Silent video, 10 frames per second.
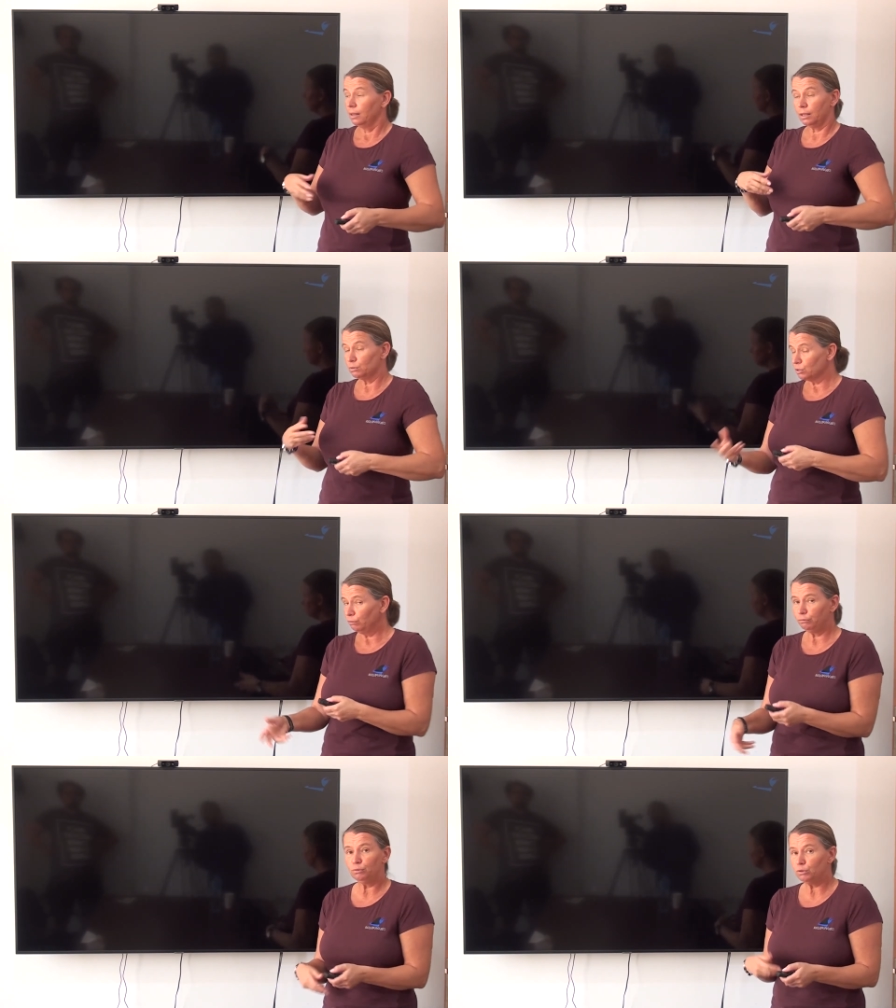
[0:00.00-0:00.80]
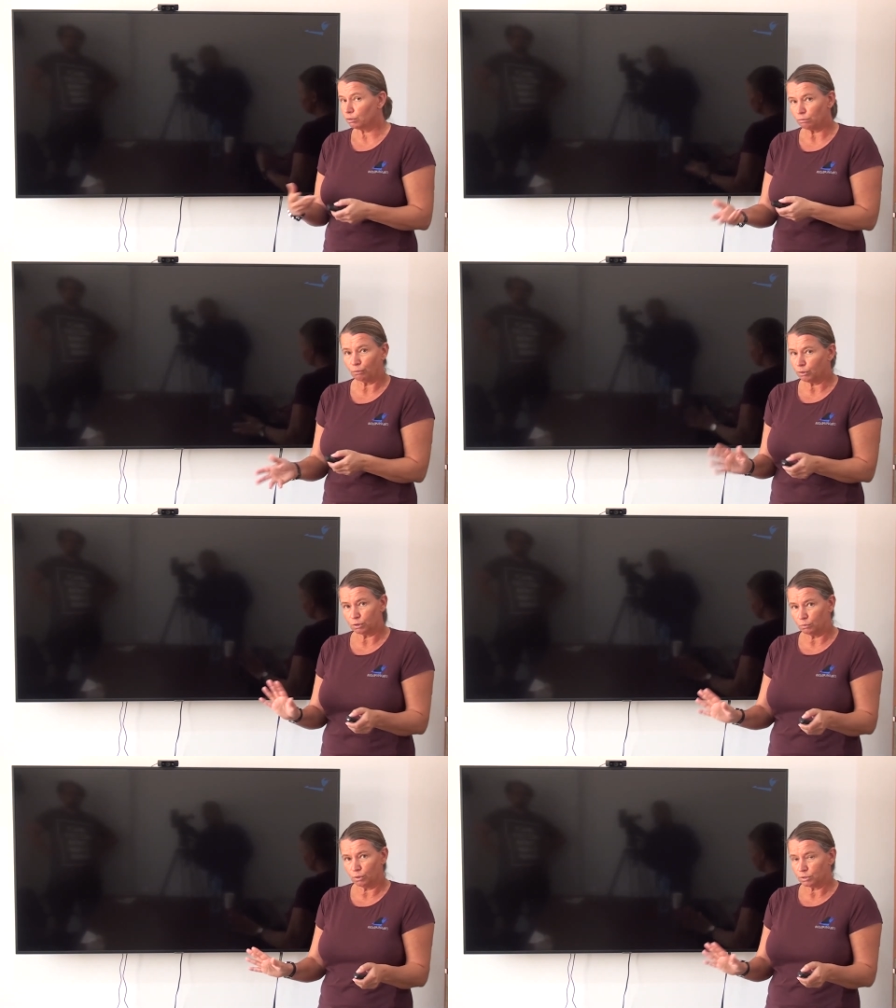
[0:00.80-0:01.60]
There was no food thrown in
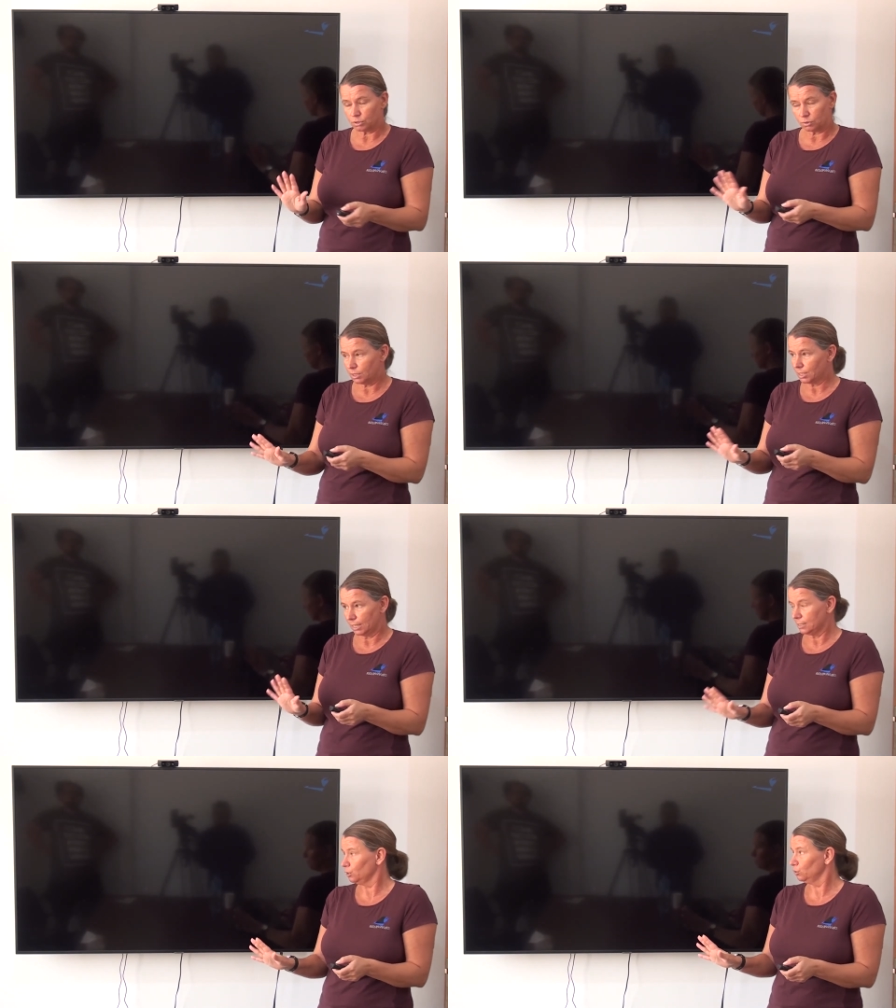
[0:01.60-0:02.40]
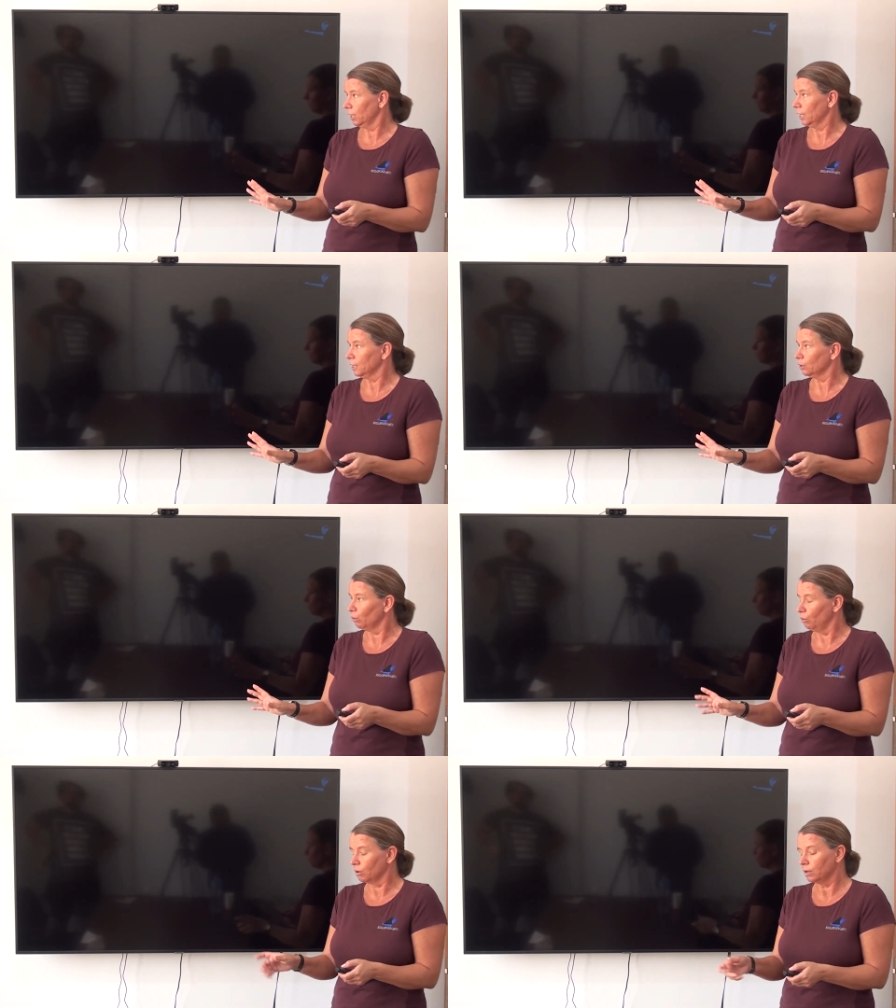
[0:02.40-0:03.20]
the water, so these guys didn't do anything
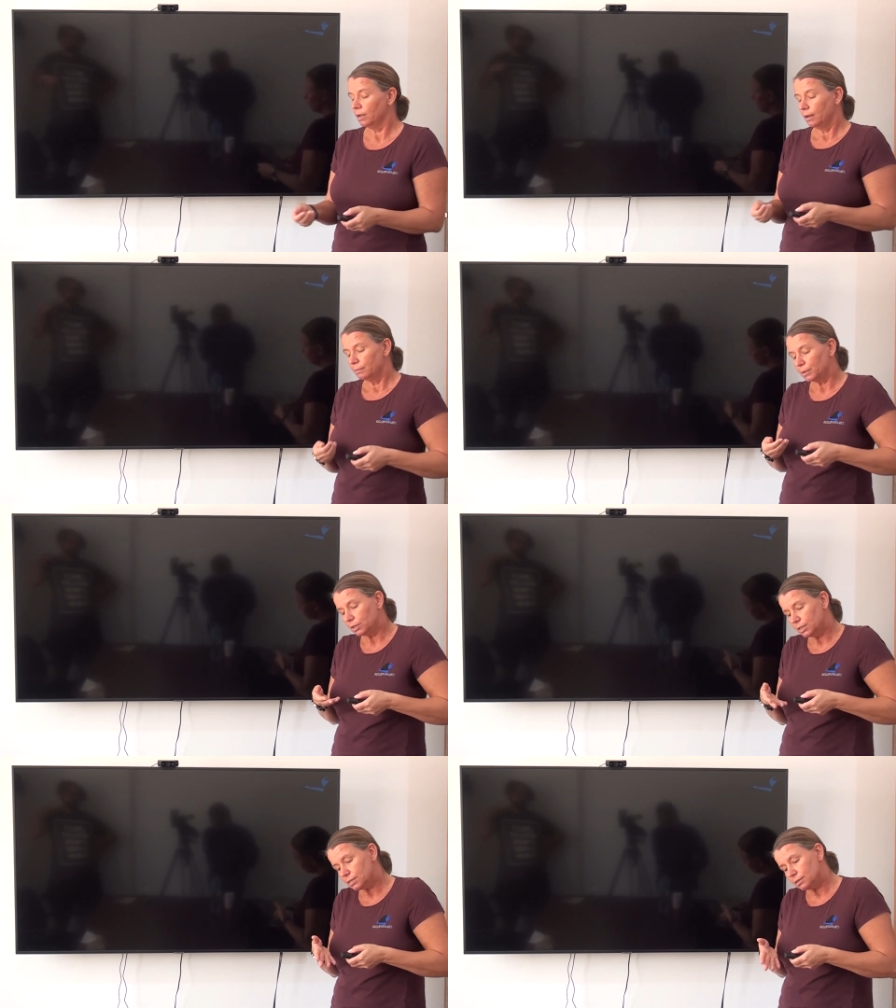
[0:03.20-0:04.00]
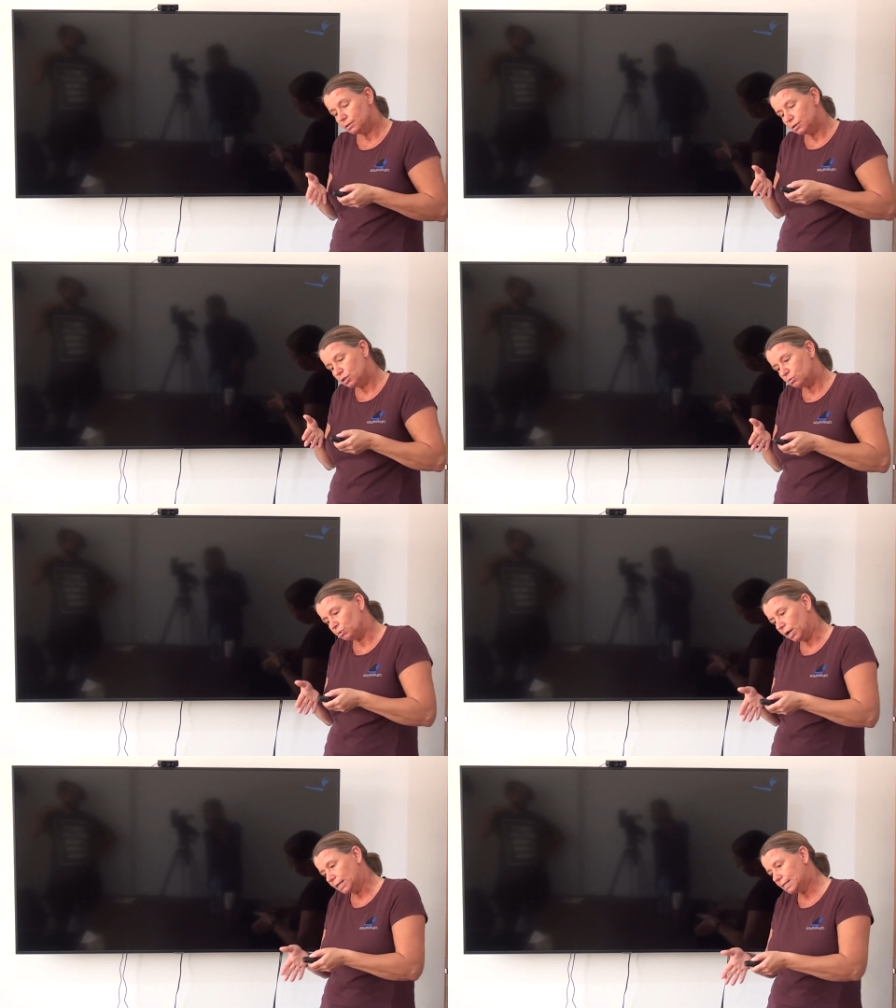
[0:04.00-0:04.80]
wrong. But this
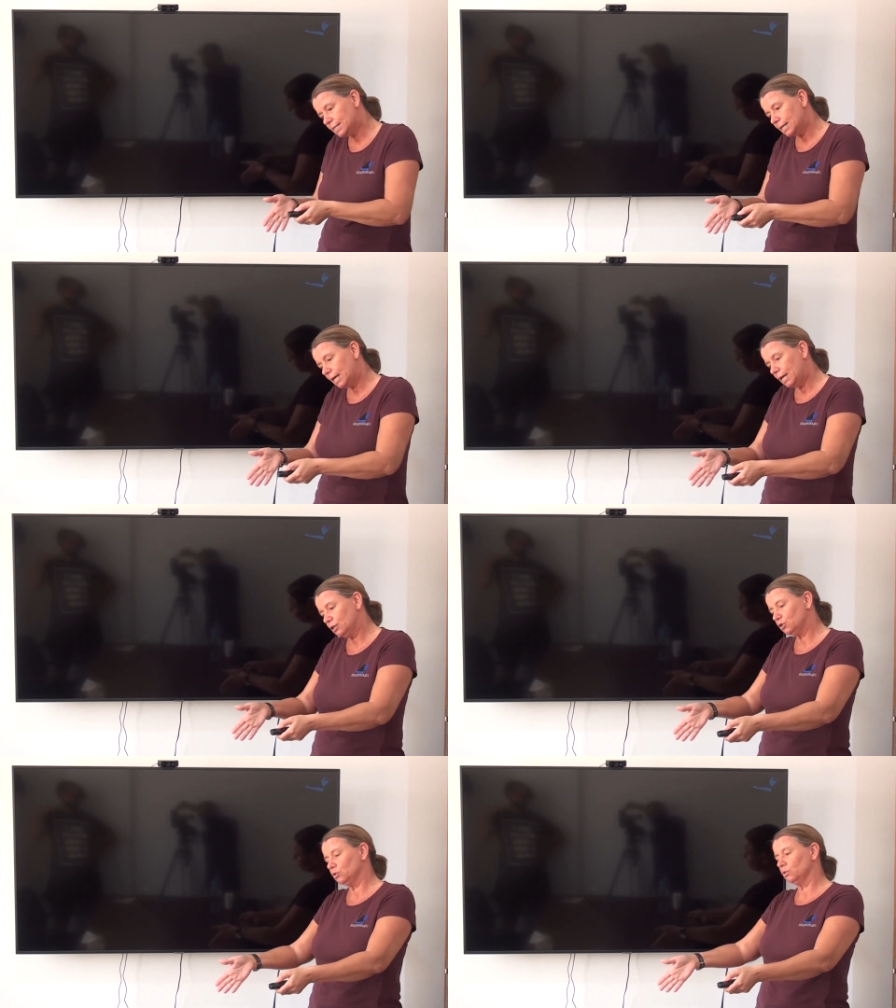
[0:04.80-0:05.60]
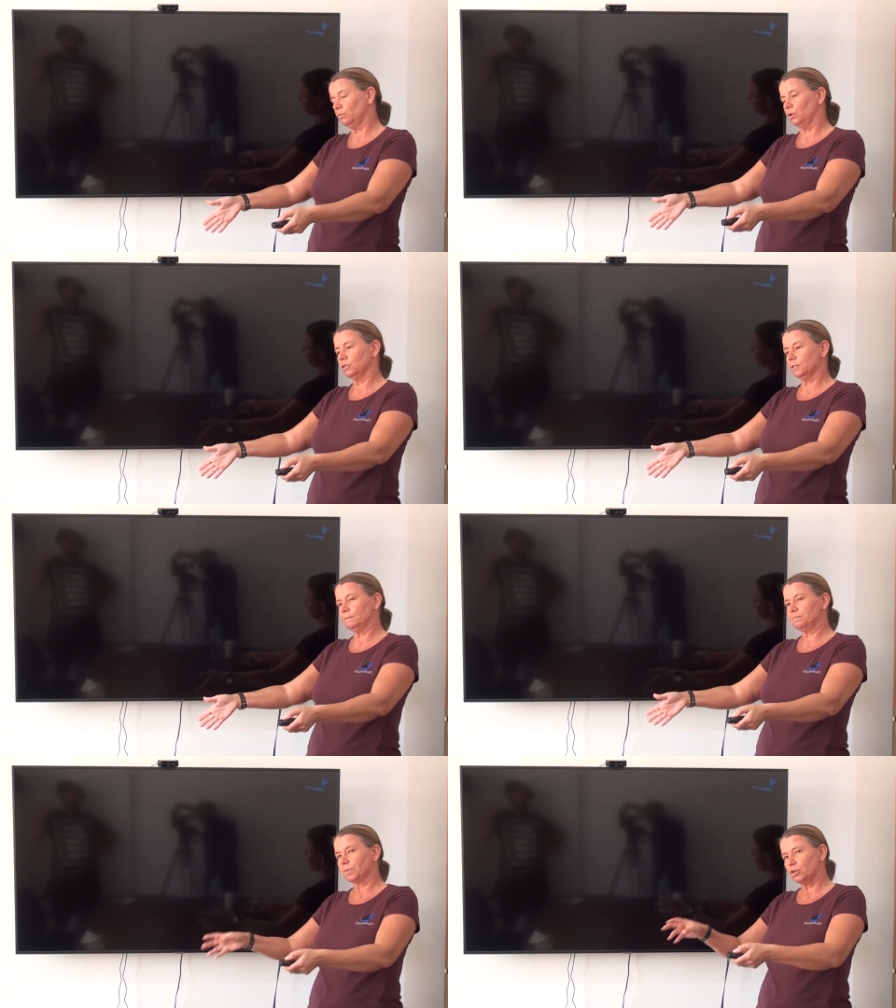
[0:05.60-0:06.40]
spreads into the
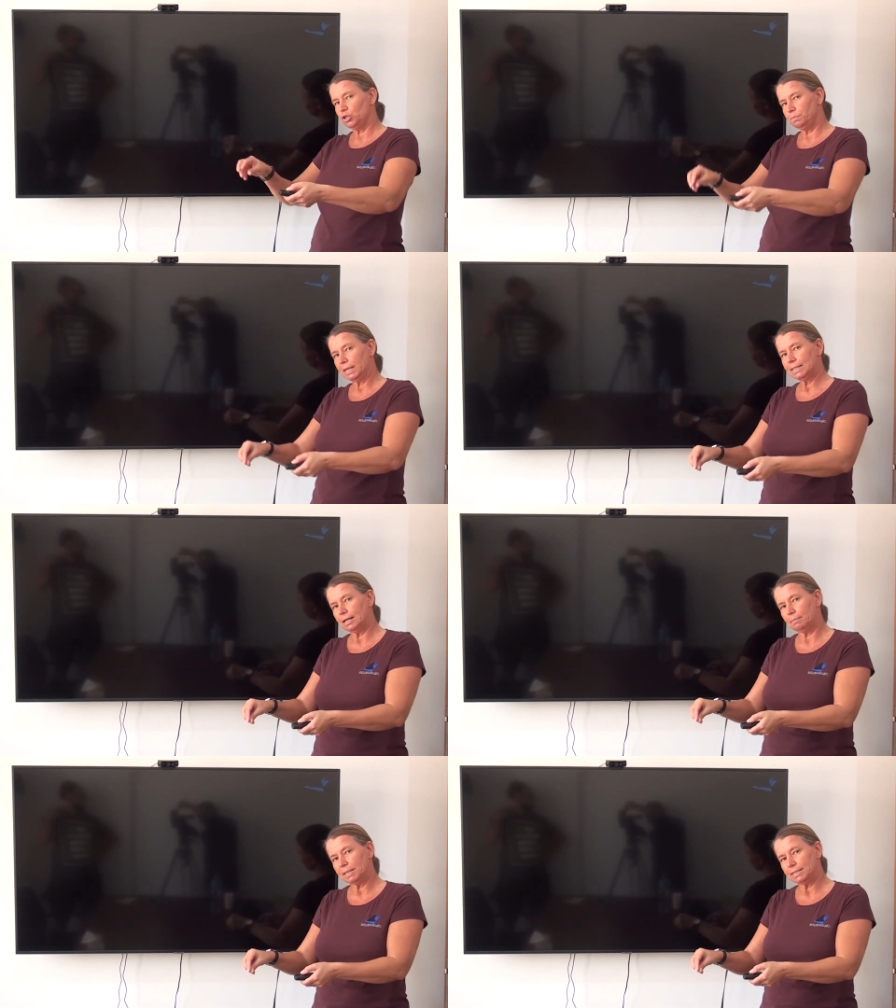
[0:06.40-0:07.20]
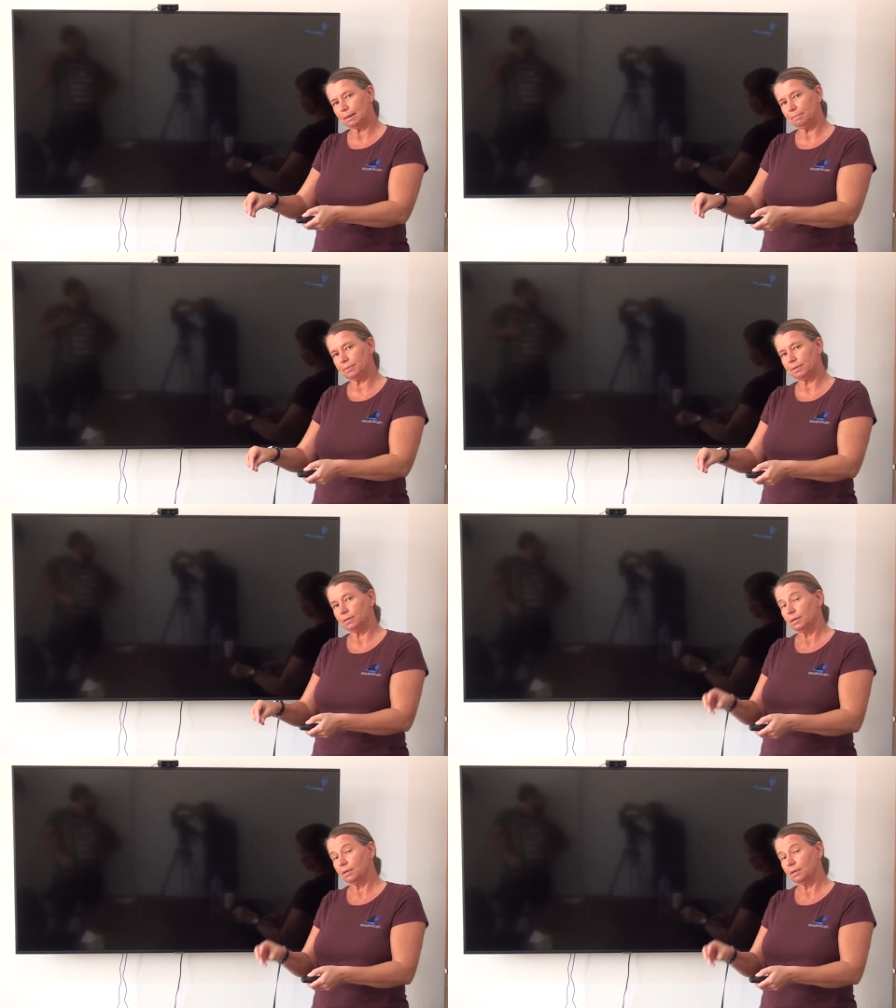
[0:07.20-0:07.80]
water. She picks it up at depth.